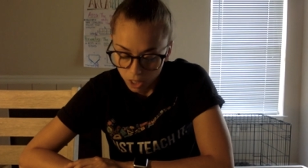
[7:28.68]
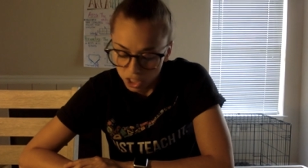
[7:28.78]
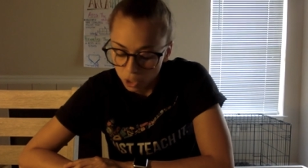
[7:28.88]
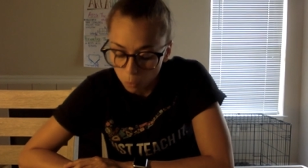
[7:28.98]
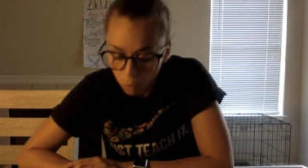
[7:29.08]

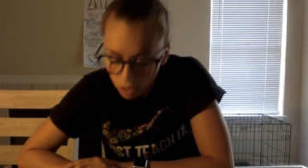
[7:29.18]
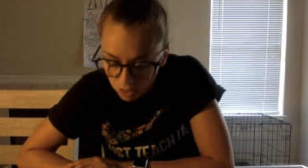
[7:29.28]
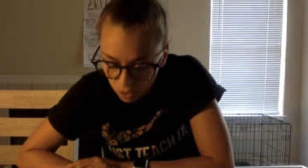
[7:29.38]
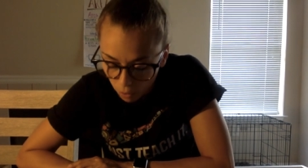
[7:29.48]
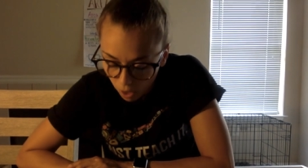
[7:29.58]
She wore it
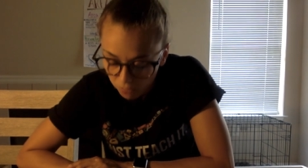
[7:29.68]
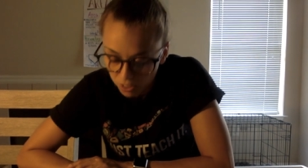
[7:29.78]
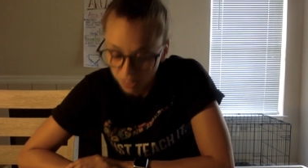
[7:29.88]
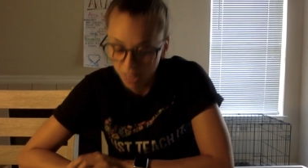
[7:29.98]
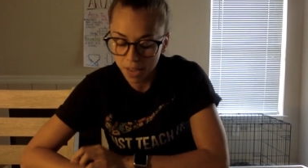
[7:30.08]
so
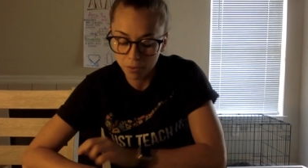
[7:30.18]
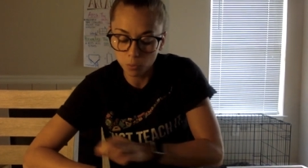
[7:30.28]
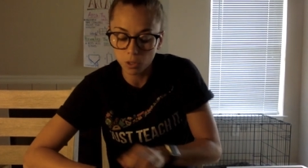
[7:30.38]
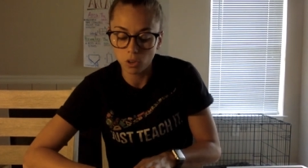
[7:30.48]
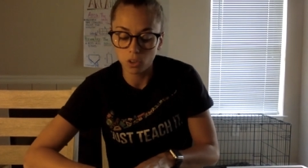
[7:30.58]
often that
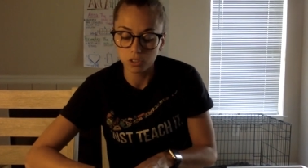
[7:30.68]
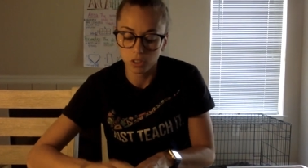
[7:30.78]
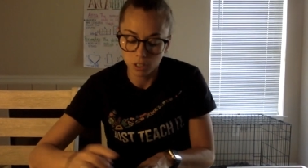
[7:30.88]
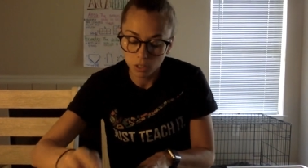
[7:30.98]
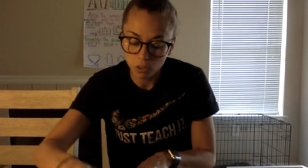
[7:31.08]
everyone called her
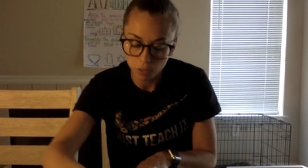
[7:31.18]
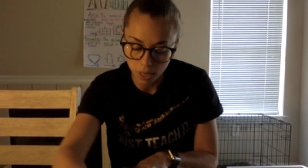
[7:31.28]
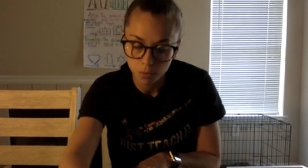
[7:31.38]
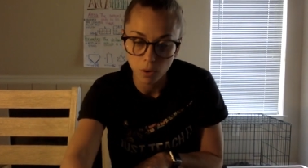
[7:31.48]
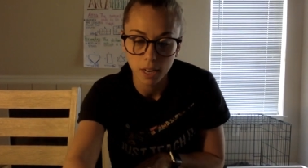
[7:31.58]
Little
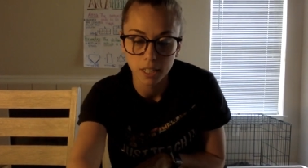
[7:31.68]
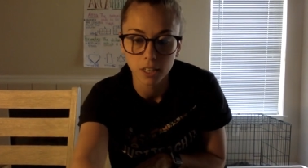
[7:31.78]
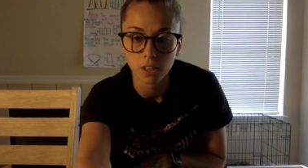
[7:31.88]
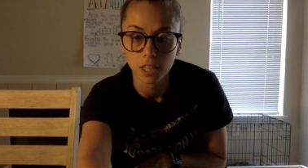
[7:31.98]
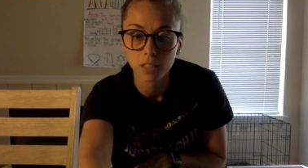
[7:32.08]
Red Riding
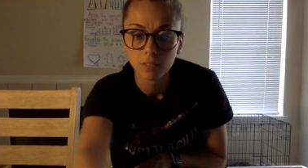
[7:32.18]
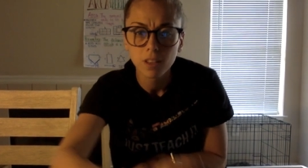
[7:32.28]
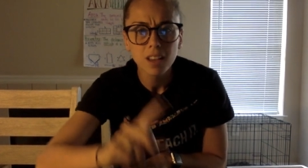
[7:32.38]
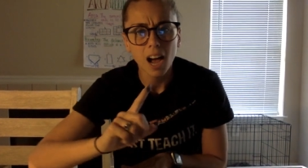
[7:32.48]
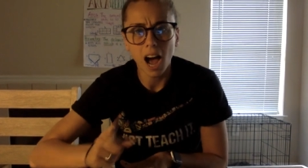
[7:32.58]
Hood
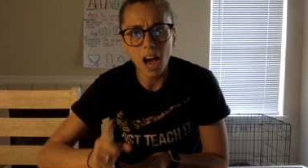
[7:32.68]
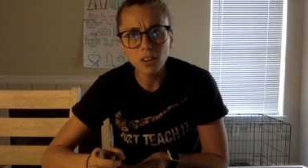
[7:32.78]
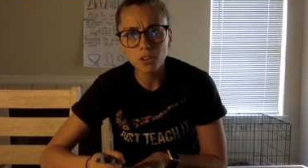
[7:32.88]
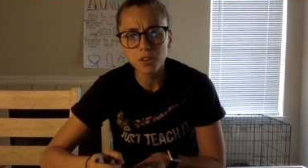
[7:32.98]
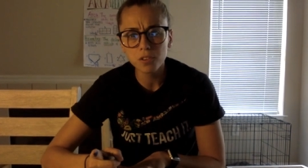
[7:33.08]

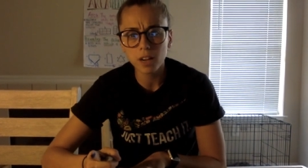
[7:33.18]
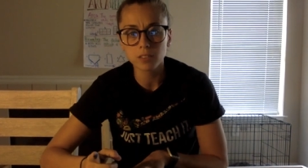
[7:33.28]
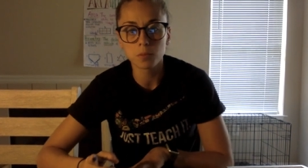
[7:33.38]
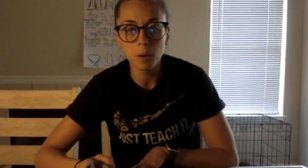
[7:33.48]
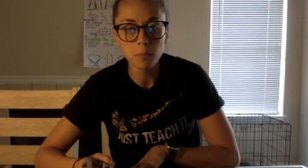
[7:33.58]
know if you guys
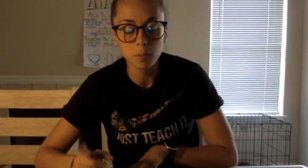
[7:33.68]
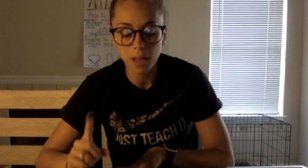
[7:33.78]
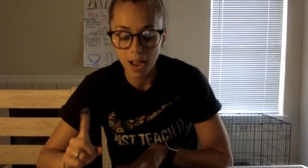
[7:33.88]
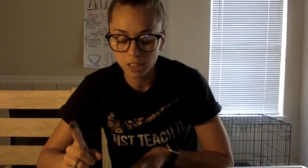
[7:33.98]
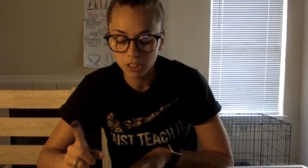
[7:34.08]
remember, but
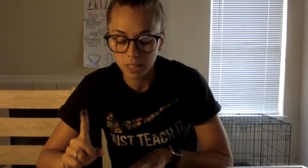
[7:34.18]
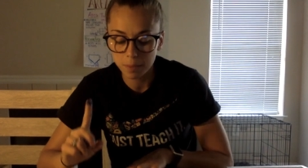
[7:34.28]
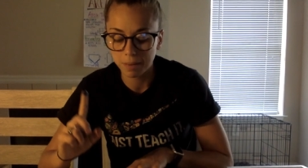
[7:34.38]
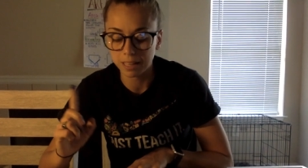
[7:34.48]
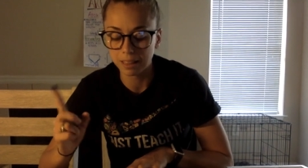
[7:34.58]
actually in
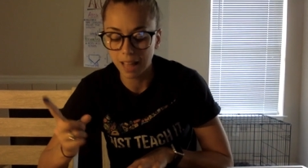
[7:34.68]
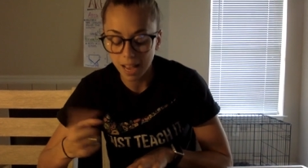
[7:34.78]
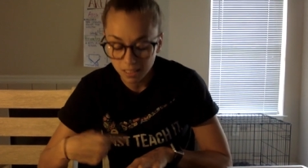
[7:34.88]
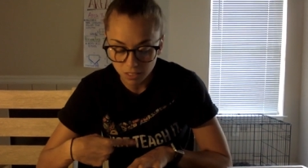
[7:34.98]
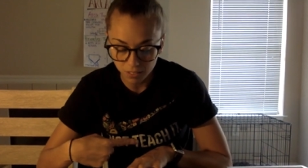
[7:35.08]
my
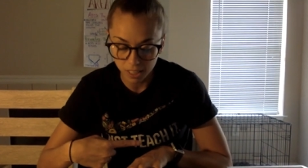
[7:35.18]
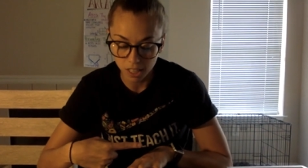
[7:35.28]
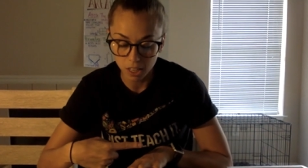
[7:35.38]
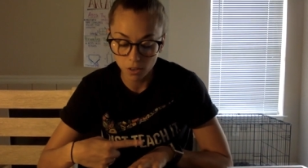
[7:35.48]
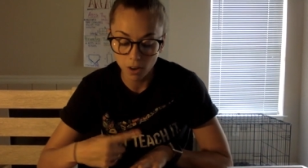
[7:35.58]
last
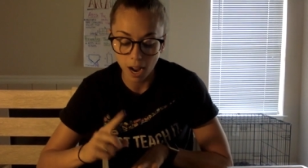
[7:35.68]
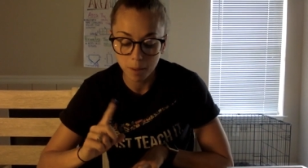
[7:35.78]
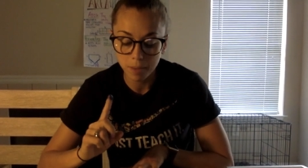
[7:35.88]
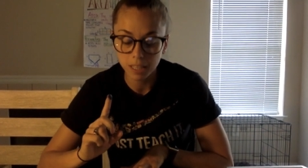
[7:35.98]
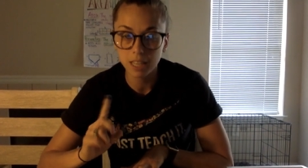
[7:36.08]
video, I
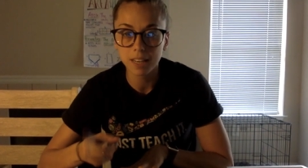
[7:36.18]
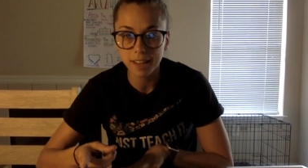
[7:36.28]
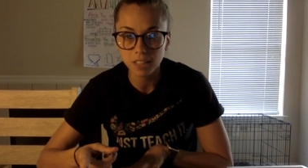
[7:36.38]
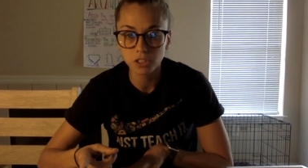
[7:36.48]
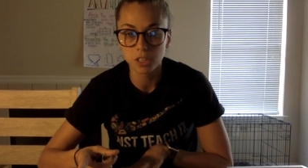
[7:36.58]
made a
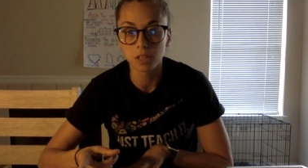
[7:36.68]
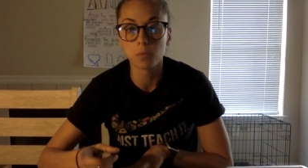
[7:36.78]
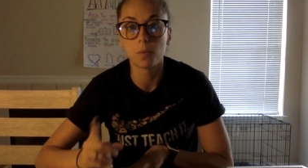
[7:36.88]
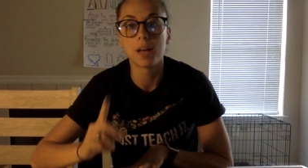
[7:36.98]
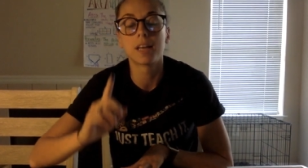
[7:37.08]

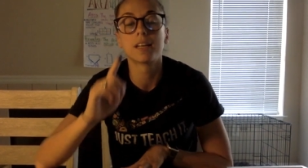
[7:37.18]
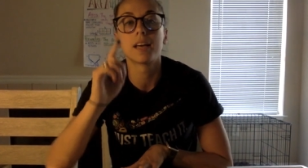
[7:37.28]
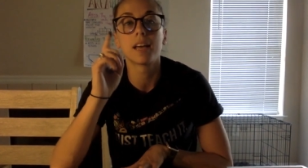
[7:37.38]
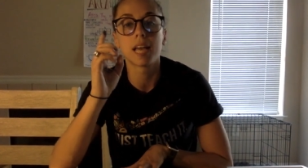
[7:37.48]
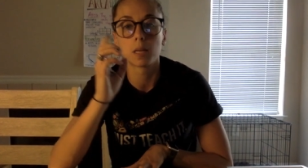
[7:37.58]
connection when
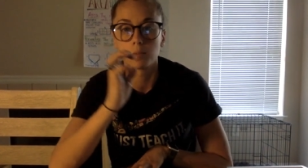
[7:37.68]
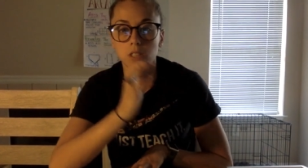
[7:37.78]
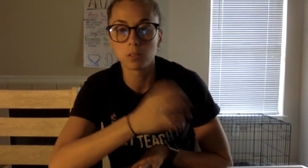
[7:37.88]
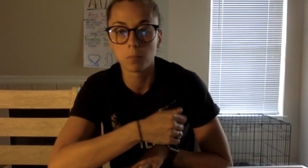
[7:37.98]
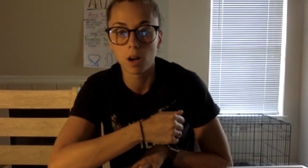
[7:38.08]
Anne
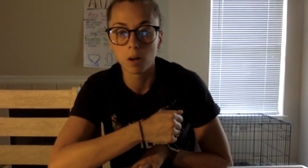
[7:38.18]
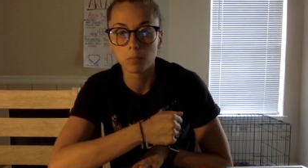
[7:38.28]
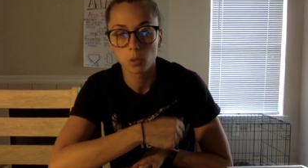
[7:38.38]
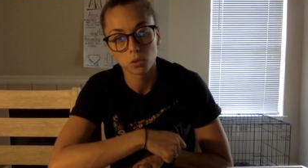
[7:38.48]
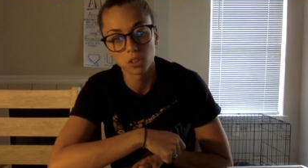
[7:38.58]
Marie's mom
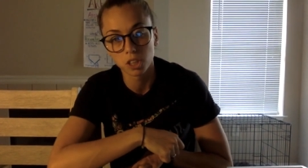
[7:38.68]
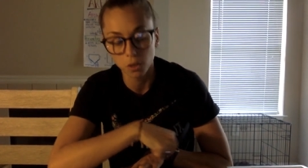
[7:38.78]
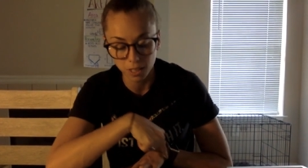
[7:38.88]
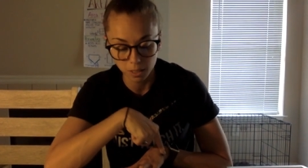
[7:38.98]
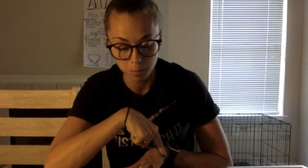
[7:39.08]
told her to go
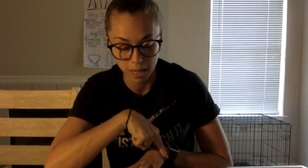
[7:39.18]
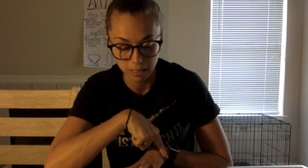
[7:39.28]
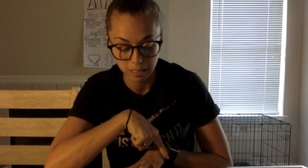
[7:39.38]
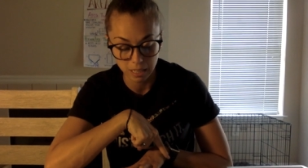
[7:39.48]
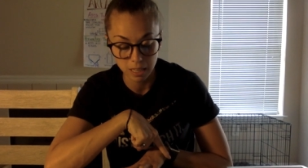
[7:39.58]
get the
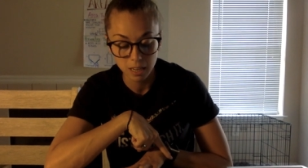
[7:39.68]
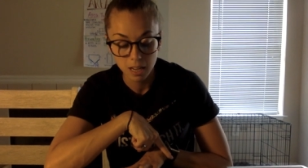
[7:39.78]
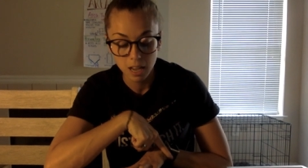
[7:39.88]
basket.